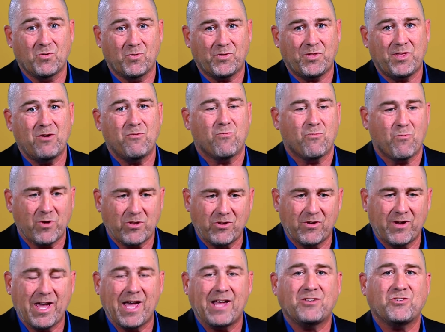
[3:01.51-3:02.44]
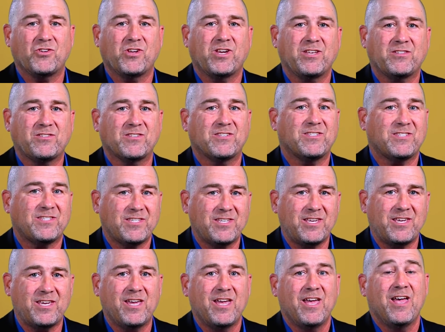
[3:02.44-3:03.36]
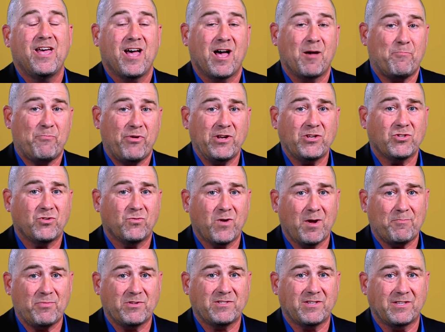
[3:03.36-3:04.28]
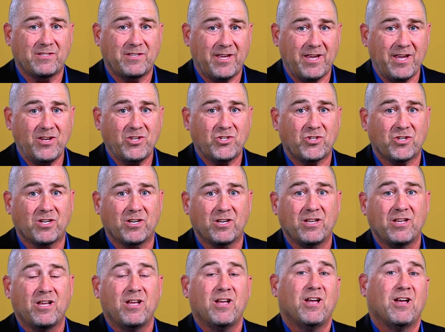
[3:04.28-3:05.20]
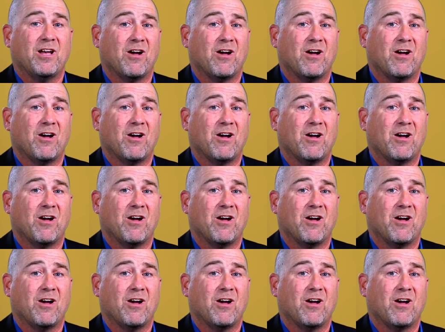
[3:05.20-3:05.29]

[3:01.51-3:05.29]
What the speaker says: with it when you actually get to see a picture representation